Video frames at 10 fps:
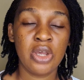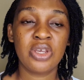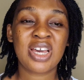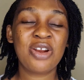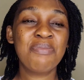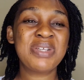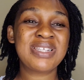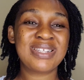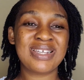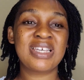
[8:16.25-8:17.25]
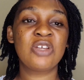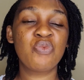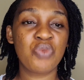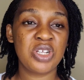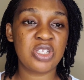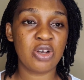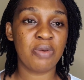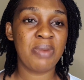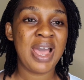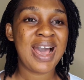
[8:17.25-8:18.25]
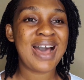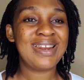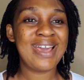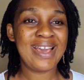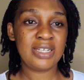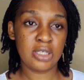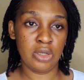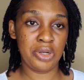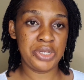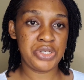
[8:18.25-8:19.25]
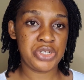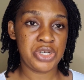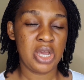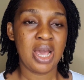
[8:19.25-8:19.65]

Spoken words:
You cannot be seeking wisdom and hate knowledge